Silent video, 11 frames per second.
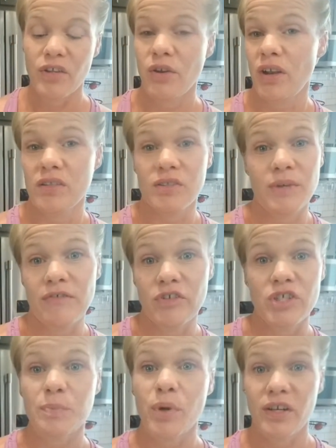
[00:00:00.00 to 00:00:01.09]
You could also even
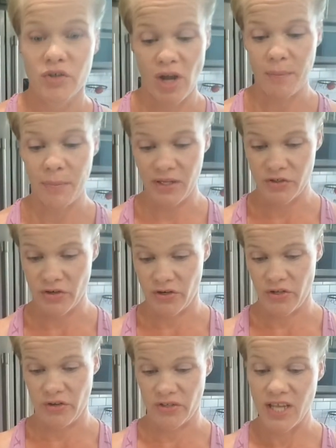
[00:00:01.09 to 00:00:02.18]
just put a drop under
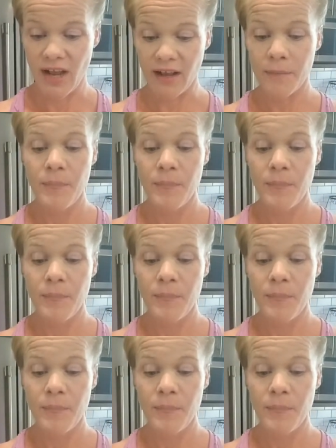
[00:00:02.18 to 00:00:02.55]
your tongue.